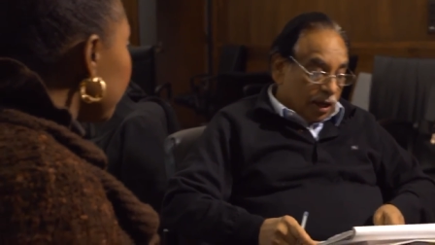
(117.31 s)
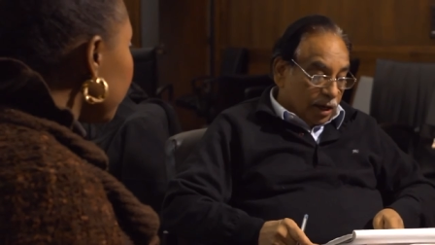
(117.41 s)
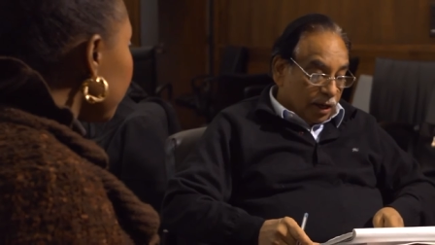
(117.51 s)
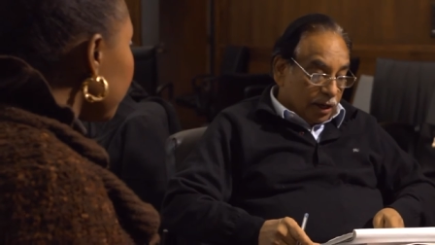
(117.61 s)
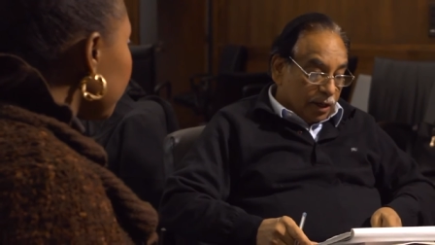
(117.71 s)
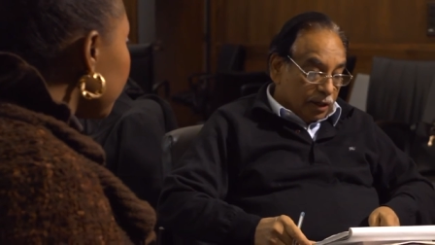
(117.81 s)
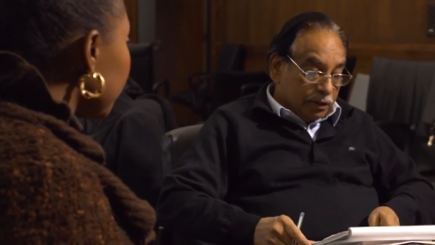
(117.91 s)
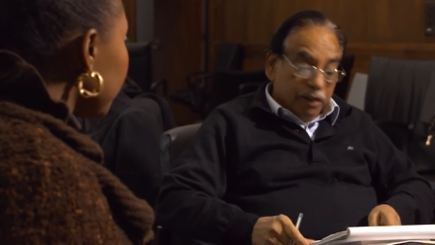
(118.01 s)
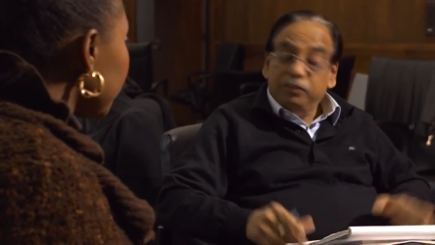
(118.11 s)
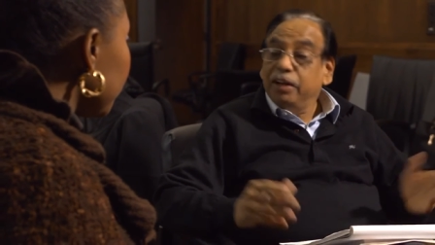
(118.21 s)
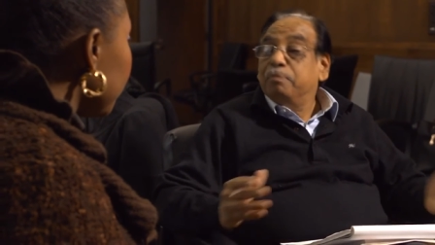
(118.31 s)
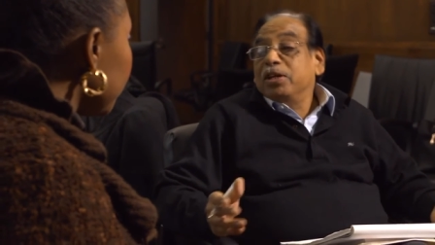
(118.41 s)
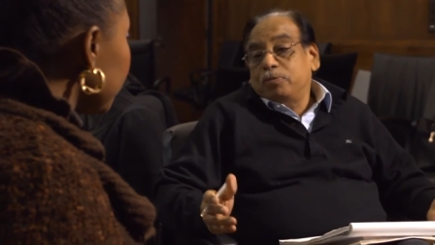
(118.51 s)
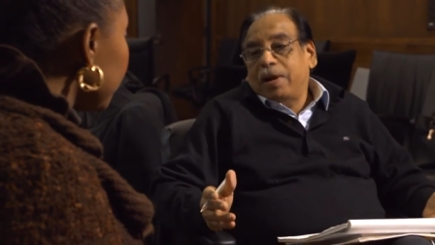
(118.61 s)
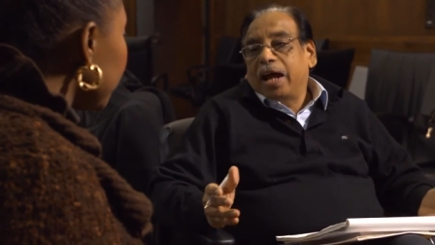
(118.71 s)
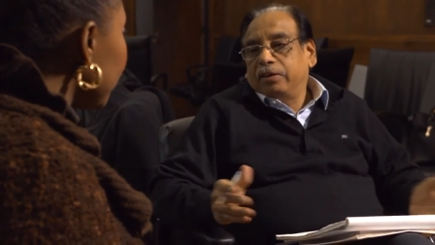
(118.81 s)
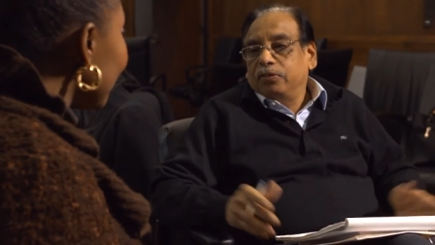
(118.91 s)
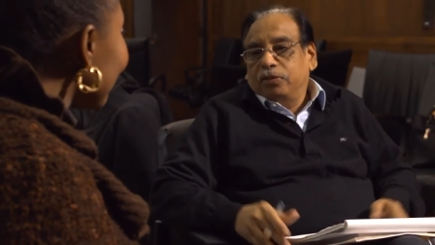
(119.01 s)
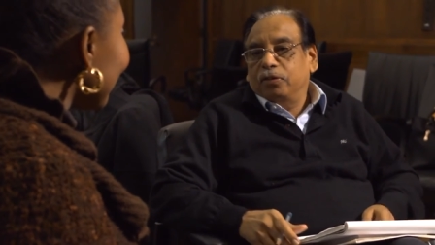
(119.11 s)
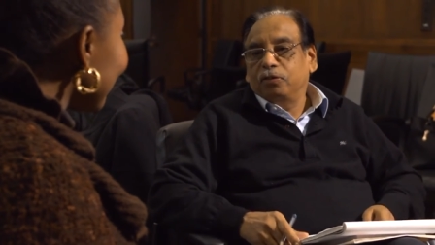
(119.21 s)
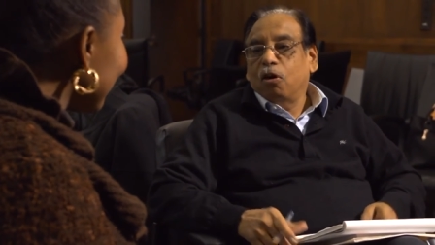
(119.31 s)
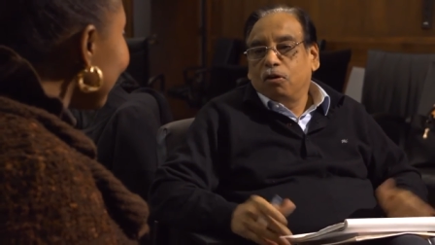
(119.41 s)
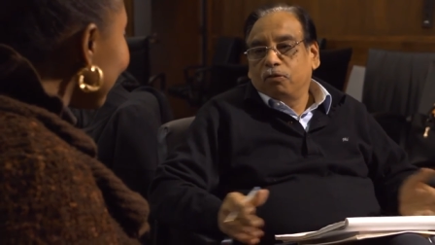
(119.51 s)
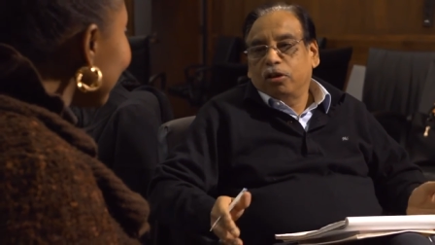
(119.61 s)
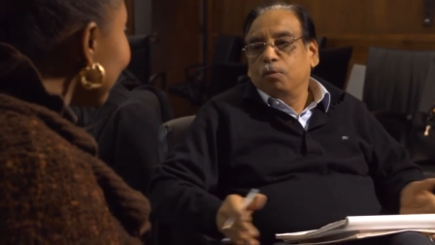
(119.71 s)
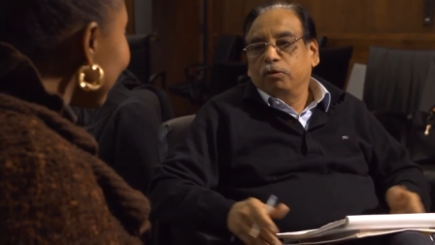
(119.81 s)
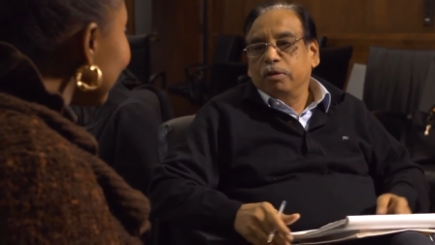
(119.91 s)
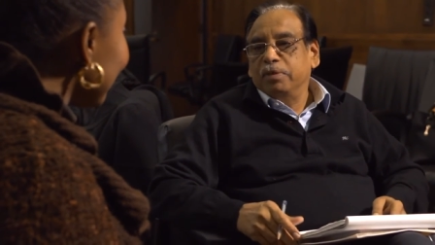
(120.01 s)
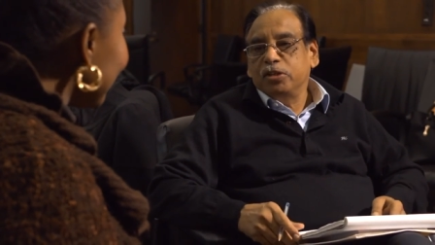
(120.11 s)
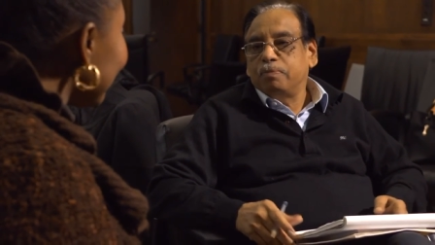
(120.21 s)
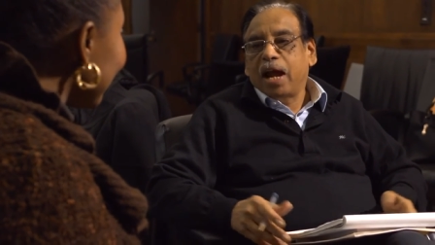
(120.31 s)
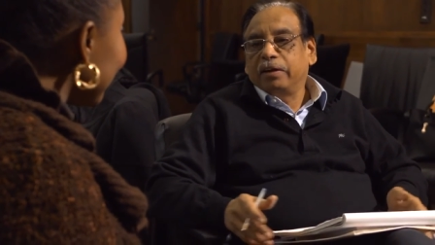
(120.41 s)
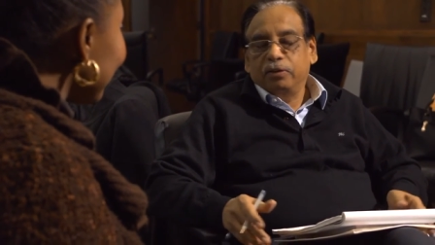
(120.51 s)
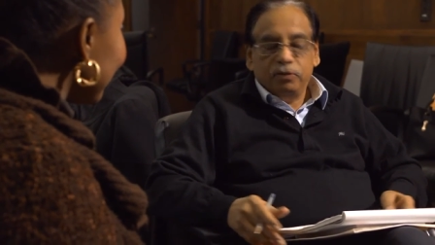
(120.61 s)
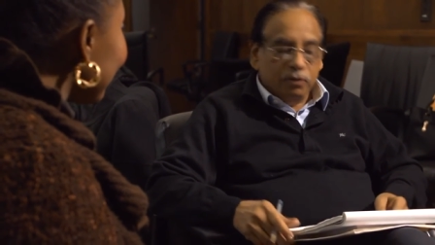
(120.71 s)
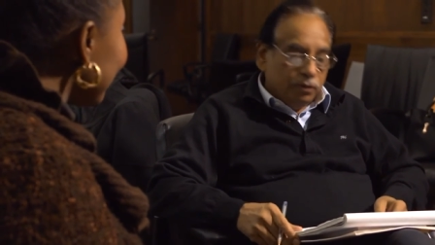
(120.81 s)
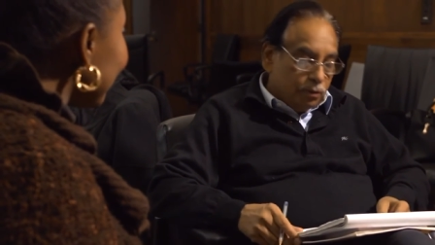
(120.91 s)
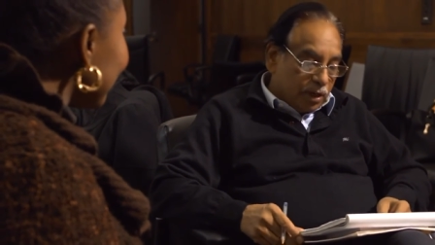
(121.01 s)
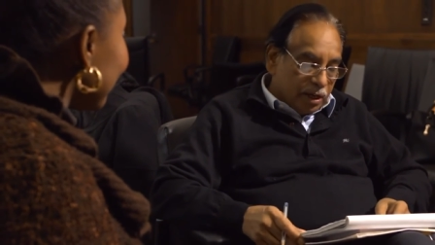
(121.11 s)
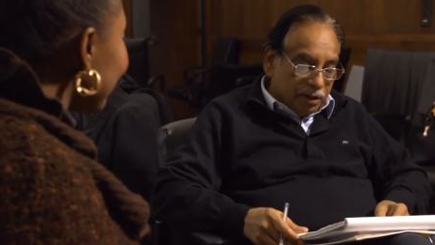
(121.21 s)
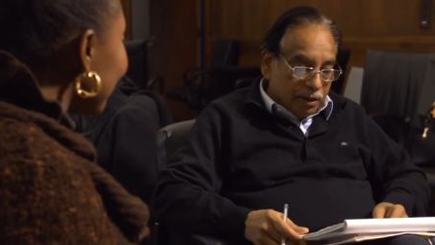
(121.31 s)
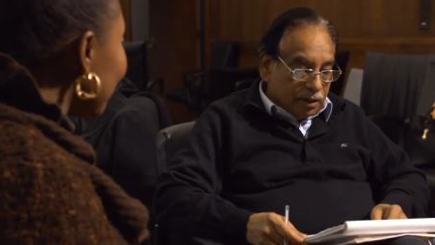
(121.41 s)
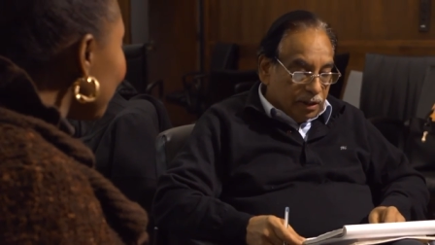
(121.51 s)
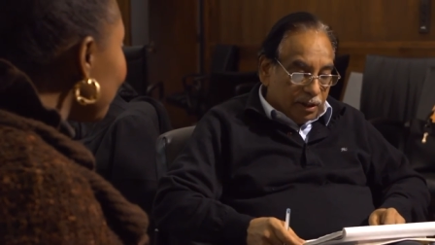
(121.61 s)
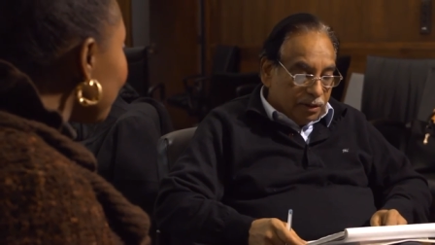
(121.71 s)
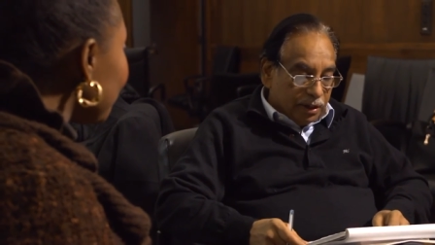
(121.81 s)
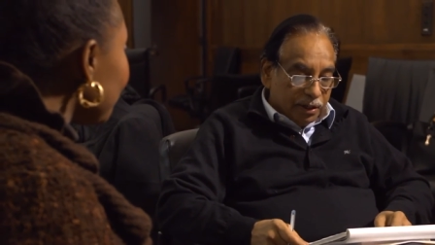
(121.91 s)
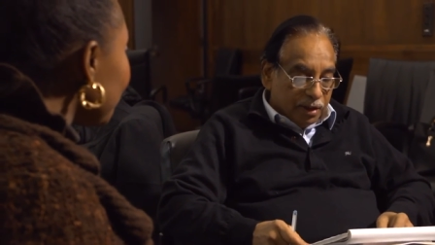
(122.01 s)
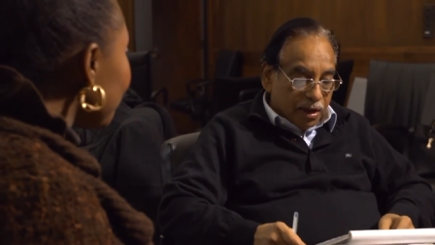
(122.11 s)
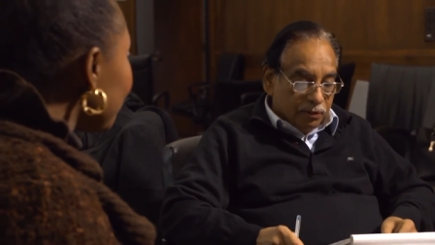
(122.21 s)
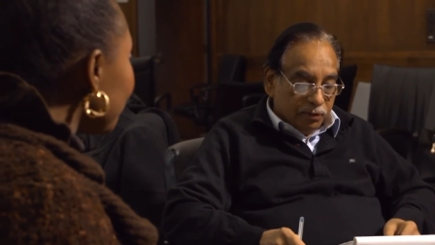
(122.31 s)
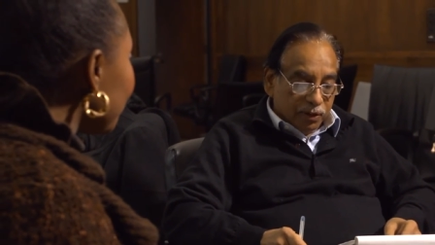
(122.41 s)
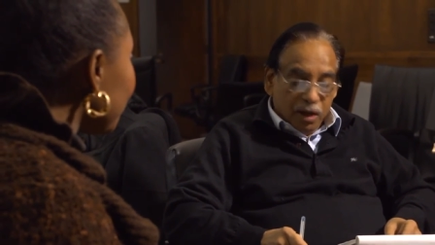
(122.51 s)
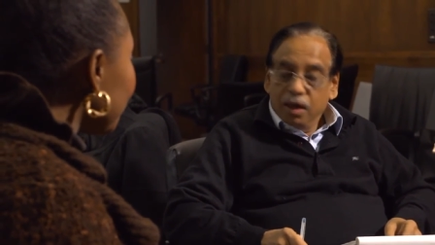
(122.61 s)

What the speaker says: The 3 best practices, or some of the best practices you can take it as.